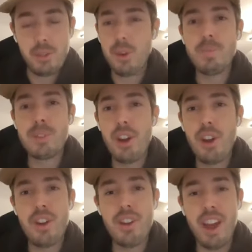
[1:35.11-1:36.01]

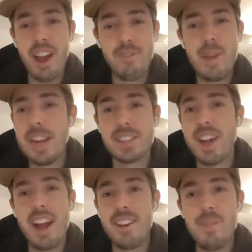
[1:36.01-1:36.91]
crypto, I've been
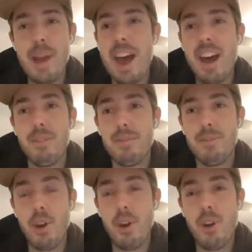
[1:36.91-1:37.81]
excited about
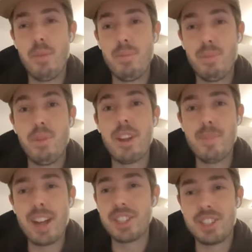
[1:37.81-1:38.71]
for
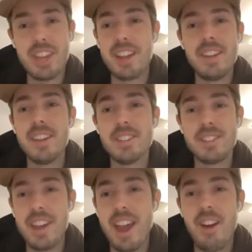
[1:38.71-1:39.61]
pretty much ten
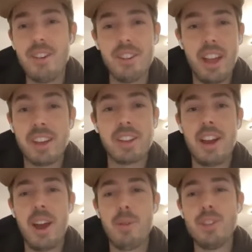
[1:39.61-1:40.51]
years now. Like
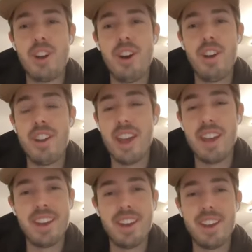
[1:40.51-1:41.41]
I was on
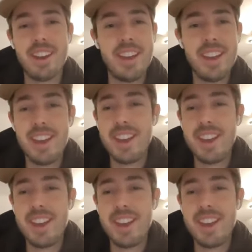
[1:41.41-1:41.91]
a